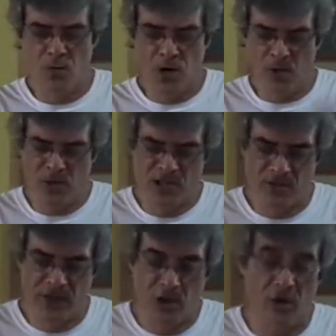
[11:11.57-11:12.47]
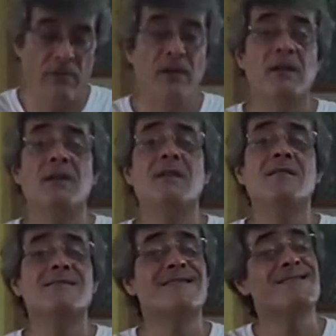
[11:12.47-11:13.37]
what we see on the cover
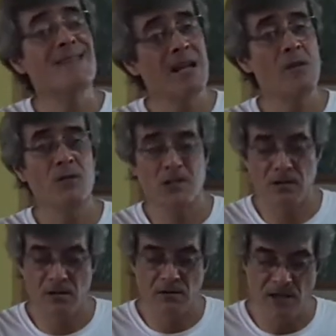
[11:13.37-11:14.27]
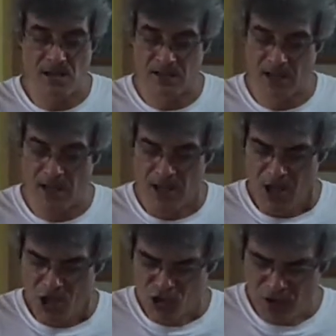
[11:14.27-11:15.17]
is exactly what's going on, the inside.
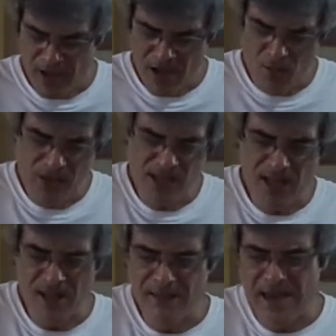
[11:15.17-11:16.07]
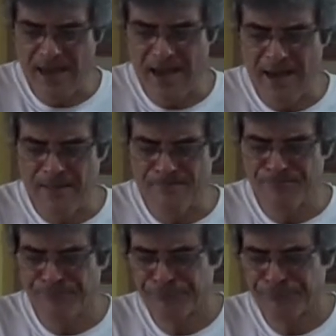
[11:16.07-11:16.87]
So here we see that